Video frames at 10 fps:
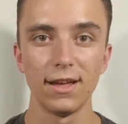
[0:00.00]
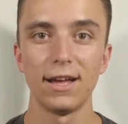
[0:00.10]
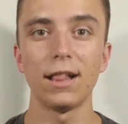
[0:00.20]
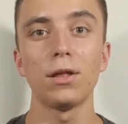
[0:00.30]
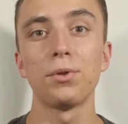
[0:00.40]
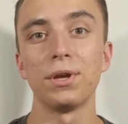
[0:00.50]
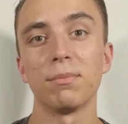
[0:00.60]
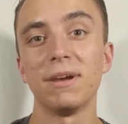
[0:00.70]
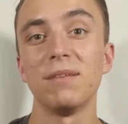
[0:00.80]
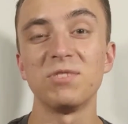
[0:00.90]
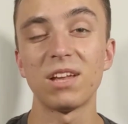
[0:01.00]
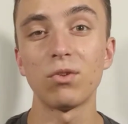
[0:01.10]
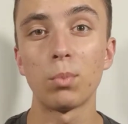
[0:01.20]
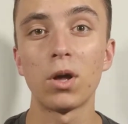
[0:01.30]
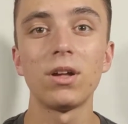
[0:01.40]
Hello there, my name is Devin
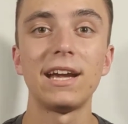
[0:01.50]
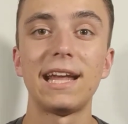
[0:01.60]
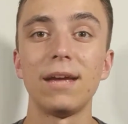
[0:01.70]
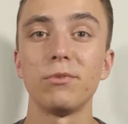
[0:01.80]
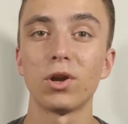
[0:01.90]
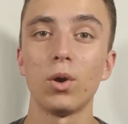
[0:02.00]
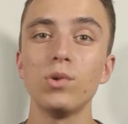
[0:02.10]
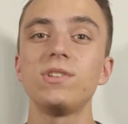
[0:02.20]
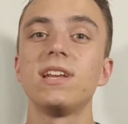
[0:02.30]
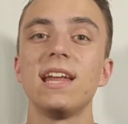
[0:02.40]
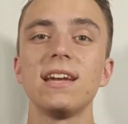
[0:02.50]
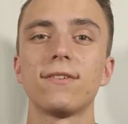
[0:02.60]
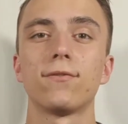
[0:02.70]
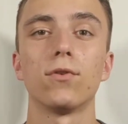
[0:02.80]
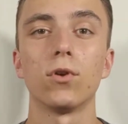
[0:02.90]
Paul and I am your host today
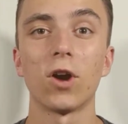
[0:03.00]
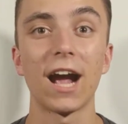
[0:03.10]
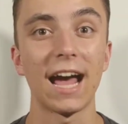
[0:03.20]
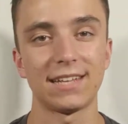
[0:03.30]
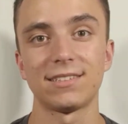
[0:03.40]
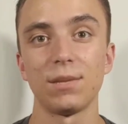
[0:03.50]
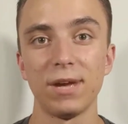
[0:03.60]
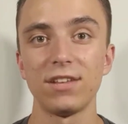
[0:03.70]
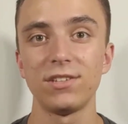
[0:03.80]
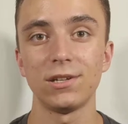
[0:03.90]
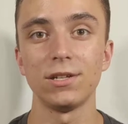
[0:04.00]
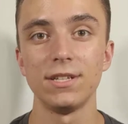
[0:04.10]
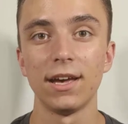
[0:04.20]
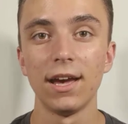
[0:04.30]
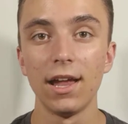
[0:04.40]
for Ask the Pan series.
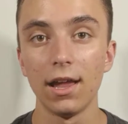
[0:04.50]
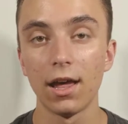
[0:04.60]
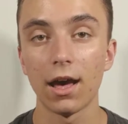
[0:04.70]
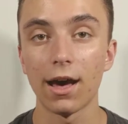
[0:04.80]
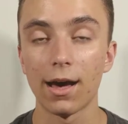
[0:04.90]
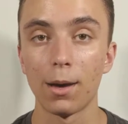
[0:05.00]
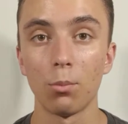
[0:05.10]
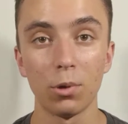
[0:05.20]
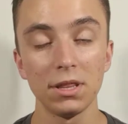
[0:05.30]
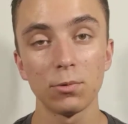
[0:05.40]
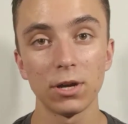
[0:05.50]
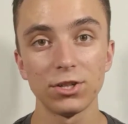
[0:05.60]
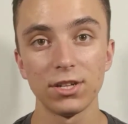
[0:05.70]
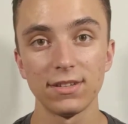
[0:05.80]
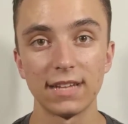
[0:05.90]
One of the
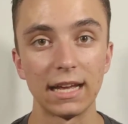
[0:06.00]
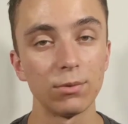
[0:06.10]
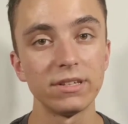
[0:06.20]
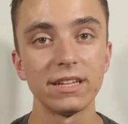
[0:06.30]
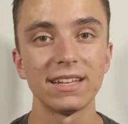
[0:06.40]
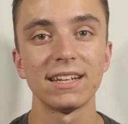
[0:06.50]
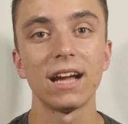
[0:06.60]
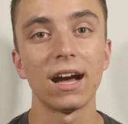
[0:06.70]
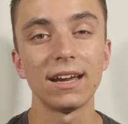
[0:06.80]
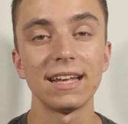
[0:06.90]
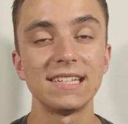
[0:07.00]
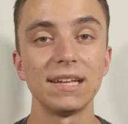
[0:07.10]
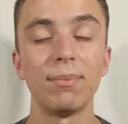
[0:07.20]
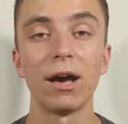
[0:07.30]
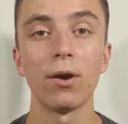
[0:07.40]
questions that I recently got is
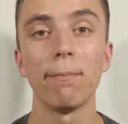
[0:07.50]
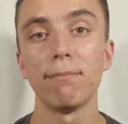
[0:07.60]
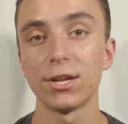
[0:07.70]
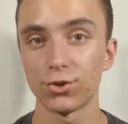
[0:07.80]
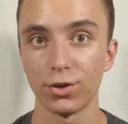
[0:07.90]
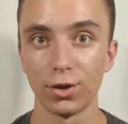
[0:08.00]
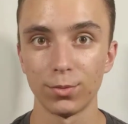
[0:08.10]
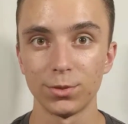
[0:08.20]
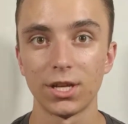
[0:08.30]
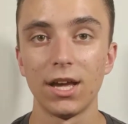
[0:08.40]
about metronomes.